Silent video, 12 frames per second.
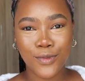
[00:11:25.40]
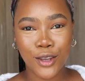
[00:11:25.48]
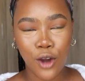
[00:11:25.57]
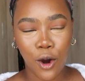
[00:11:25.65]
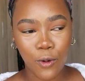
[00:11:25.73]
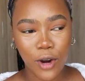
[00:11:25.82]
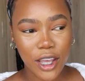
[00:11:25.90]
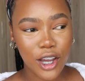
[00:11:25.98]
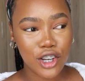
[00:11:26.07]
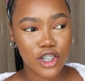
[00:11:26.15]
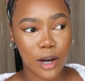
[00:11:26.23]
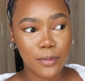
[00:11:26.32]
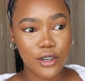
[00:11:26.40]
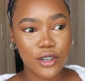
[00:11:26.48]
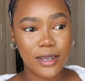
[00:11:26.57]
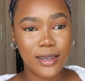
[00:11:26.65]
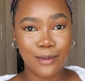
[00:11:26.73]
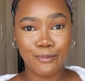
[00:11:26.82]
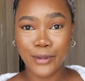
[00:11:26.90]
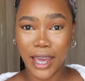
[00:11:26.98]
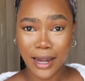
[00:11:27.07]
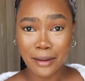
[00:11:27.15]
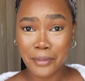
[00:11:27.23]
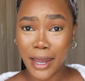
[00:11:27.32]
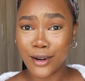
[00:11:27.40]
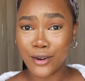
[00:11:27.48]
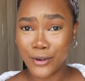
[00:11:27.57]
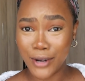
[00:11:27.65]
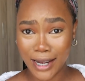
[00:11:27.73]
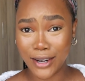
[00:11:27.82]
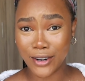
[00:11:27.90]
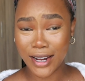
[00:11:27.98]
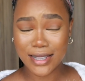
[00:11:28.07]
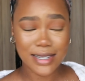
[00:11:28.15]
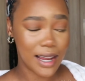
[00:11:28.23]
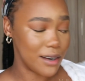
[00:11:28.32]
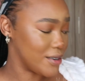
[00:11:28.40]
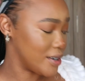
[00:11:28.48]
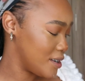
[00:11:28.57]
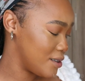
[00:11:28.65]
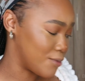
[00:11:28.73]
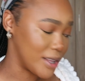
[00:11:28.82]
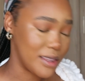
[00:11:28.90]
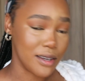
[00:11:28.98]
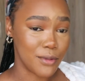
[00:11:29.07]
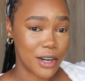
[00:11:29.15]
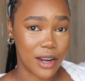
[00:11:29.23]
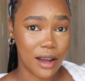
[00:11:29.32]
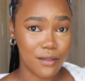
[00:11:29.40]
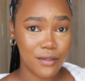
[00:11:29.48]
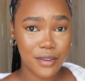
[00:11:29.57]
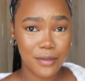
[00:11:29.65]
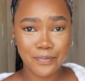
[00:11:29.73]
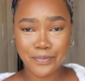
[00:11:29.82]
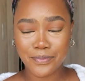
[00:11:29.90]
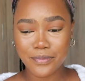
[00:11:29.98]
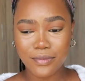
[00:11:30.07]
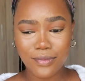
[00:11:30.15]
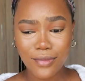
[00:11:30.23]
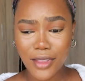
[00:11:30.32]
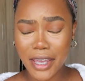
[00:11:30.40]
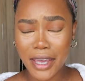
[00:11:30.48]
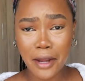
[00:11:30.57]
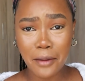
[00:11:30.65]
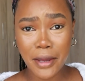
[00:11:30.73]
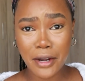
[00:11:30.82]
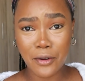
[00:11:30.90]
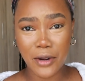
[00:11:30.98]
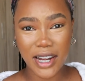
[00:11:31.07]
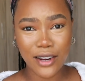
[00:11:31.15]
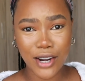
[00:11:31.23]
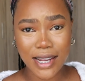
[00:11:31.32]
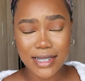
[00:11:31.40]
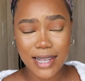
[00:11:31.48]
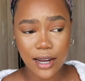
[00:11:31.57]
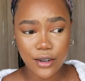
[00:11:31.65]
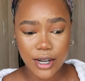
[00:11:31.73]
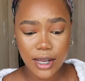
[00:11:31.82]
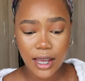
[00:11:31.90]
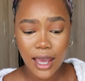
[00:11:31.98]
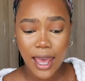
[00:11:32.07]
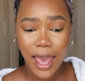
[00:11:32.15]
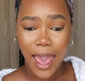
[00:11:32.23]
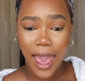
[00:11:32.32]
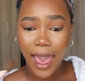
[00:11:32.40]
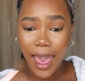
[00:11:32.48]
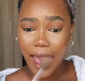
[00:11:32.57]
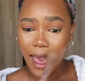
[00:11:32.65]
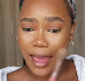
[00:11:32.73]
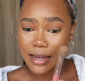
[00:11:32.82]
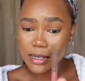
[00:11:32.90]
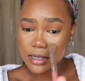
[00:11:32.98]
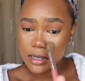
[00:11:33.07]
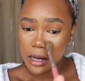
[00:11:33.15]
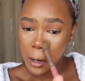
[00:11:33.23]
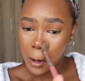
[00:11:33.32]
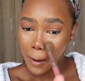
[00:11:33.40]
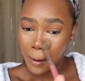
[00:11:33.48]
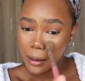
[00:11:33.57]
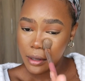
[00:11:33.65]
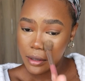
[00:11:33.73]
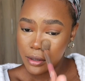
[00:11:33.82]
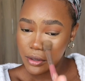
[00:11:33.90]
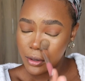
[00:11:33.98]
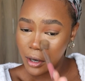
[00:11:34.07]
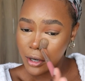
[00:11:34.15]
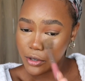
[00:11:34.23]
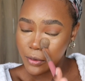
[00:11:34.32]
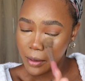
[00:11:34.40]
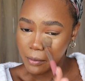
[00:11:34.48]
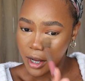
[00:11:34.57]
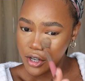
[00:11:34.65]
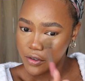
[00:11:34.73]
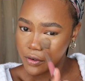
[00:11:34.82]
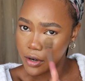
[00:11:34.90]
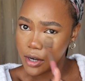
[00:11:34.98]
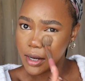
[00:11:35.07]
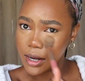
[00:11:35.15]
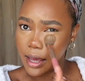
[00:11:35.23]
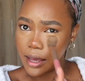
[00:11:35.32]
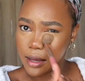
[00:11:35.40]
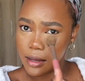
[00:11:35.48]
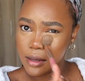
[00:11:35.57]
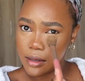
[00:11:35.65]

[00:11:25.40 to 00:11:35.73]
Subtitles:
you're working a job, you're getting paid a really great salary. One thing about gov, getting paid a really great salary, and you're not doing much for it. Like,